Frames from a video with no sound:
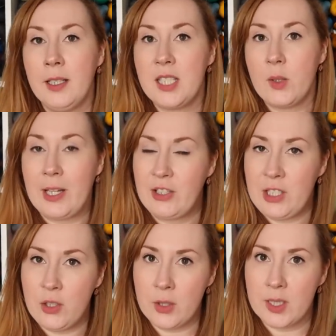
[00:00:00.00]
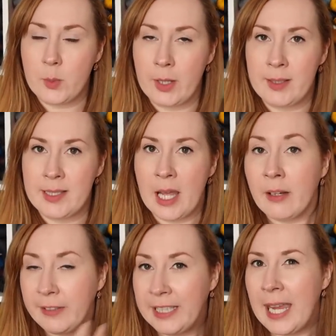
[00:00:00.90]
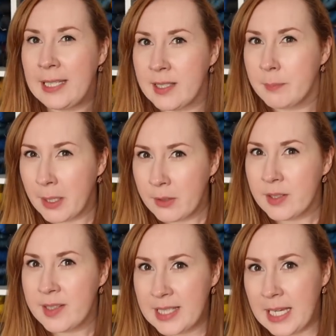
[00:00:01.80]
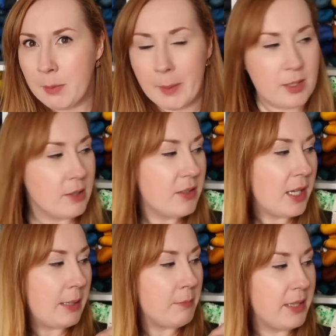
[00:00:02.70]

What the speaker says: to actually do the square itself again, is about the same amount of time,